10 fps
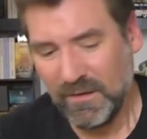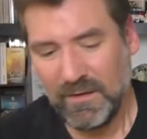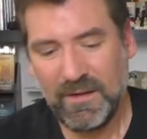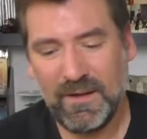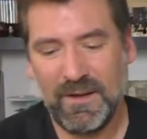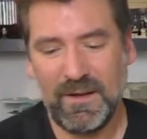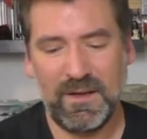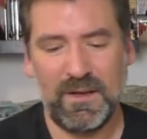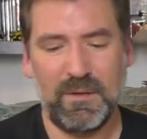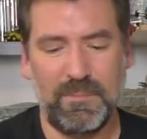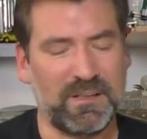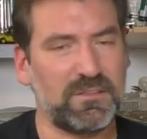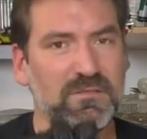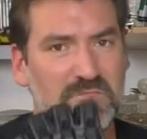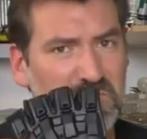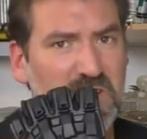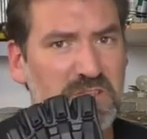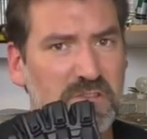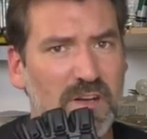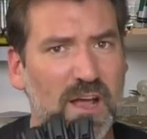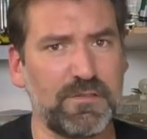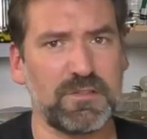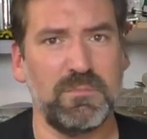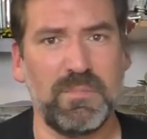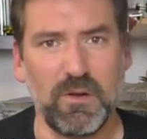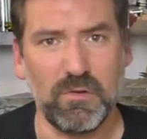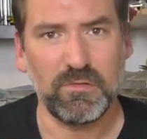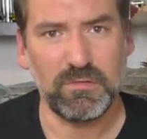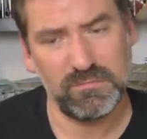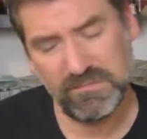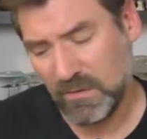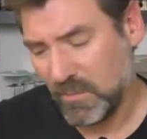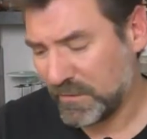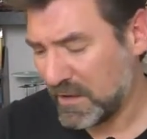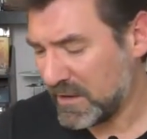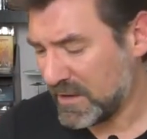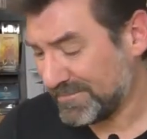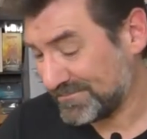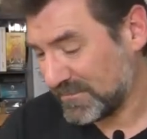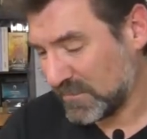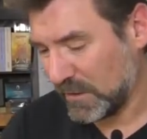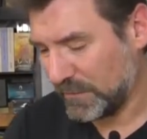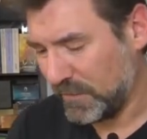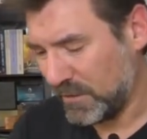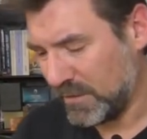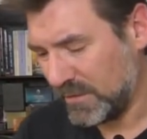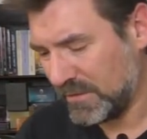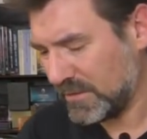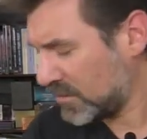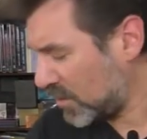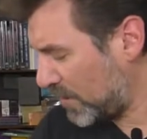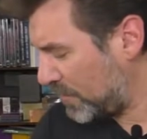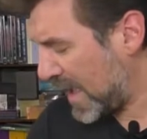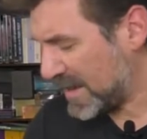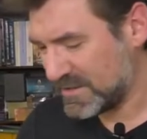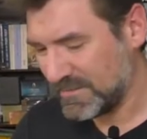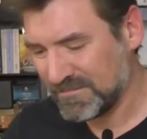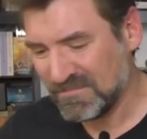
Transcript: But decent gloves, but all for Moff Gideon, not for Cobb Vanth.